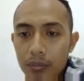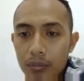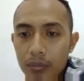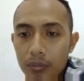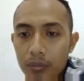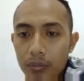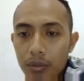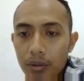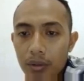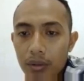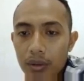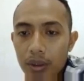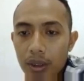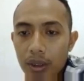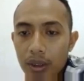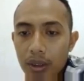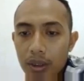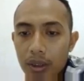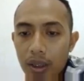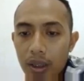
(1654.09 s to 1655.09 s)
plot that
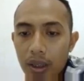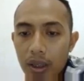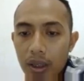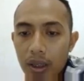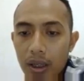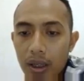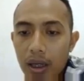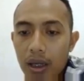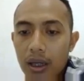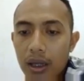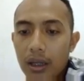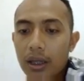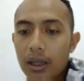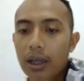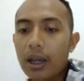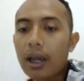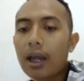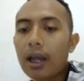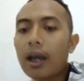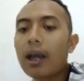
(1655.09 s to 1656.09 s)
I
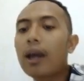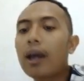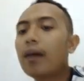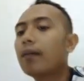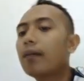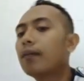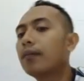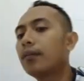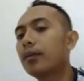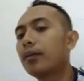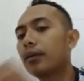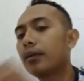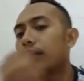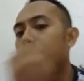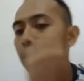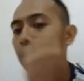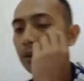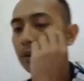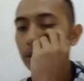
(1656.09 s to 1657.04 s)
have